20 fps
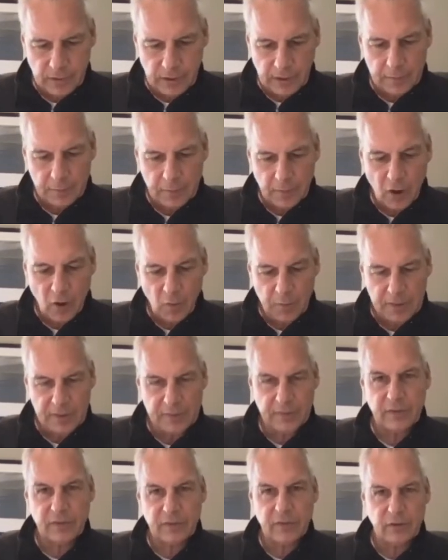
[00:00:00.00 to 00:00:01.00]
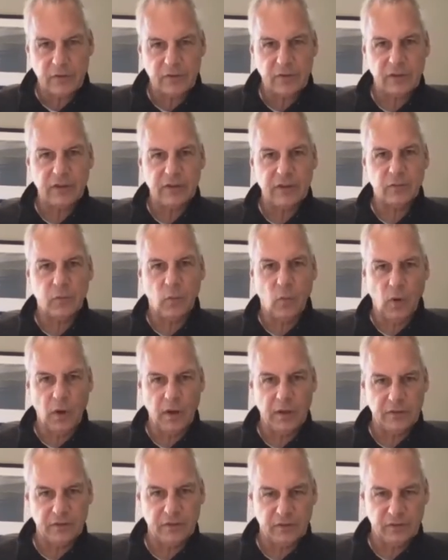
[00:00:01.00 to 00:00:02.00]
hoping that there's at least
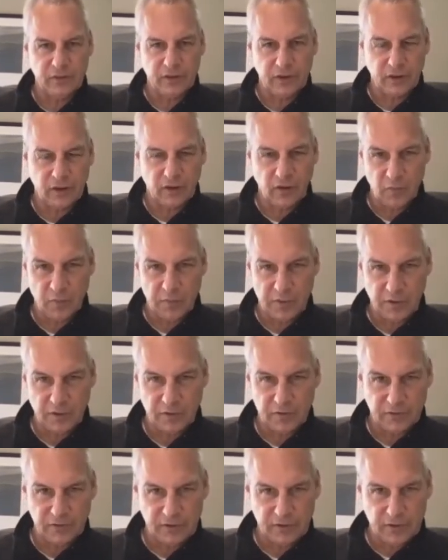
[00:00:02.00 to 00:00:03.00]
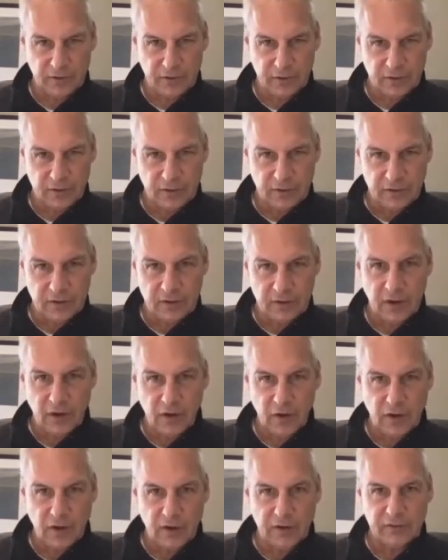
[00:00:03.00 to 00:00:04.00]
one cynical person, you know,
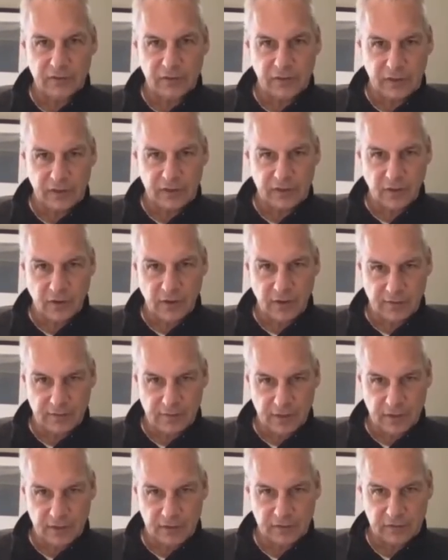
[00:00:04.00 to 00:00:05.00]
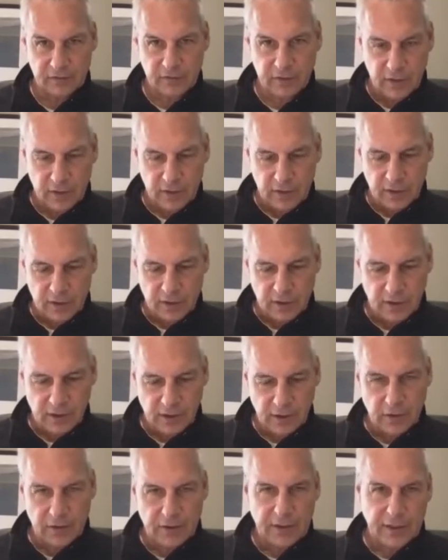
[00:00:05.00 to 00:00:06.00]
listening to all this and
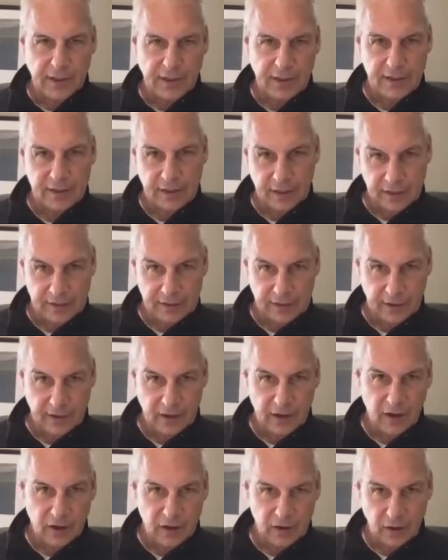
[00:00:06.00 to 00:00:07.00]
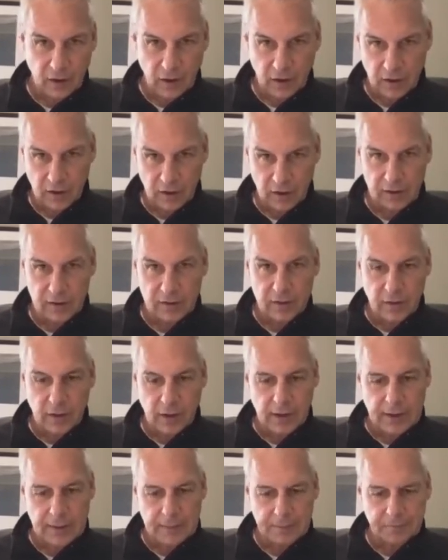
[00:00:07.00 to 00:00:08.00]
going, yeah, heart.
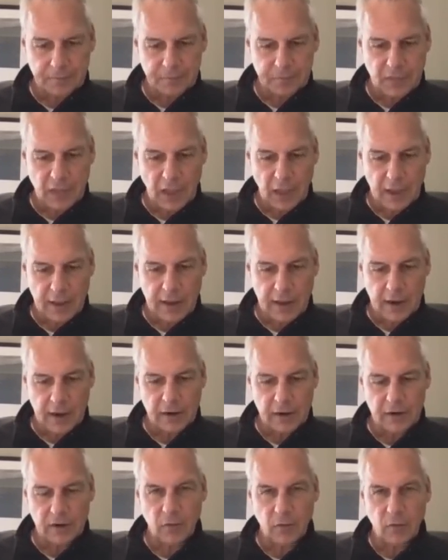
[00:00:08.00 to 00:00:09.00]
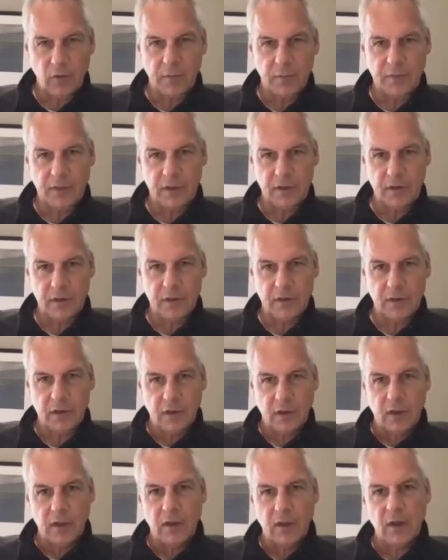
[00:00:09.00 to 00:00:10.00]
I hired a woman,
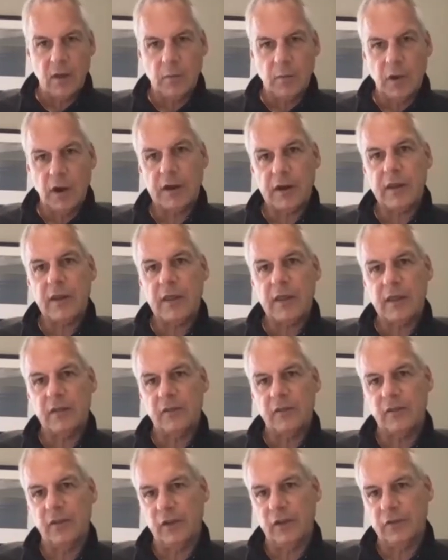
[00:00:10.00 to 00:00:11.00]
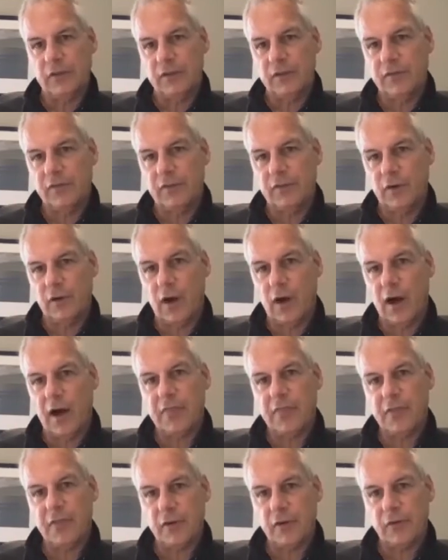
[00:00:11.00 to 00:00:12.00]
a marketing consultant for
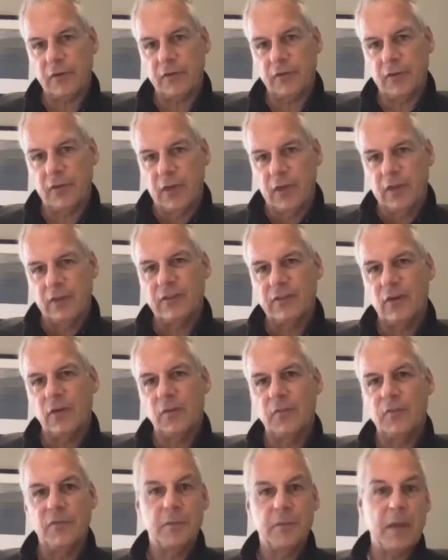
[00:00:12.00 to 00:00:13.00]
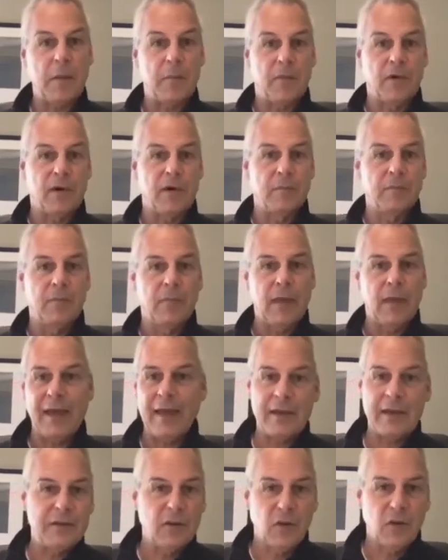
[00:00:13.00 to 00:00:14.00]
authors. So remember, I
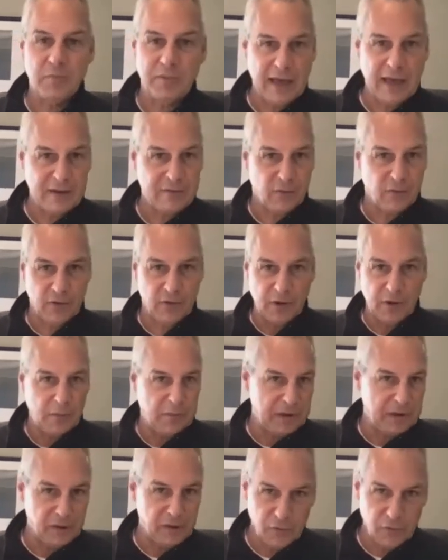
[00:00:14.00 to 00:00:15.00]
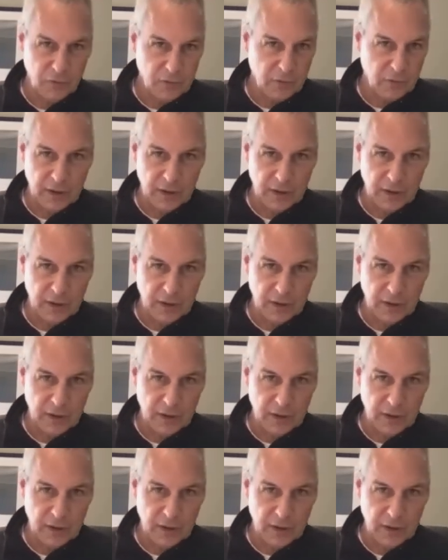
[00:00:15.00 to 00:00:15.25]
had no platform. Nobody knew who I